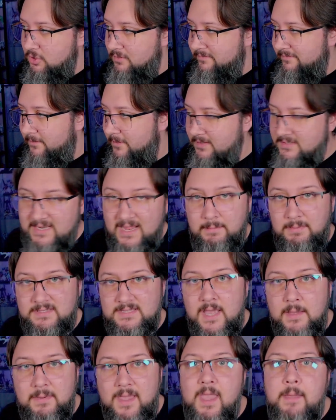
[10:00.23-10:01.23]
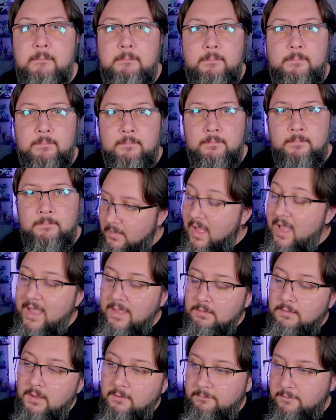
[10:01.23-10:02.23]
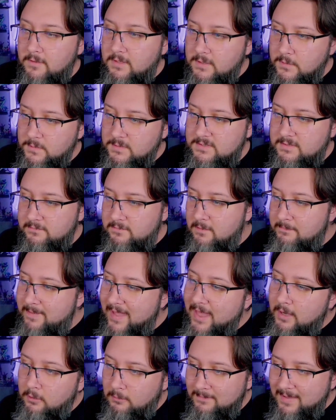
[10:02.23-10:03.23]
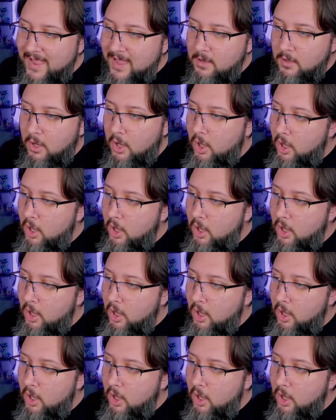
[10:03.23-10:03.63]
for a tabletop game. I love the use of the battle mat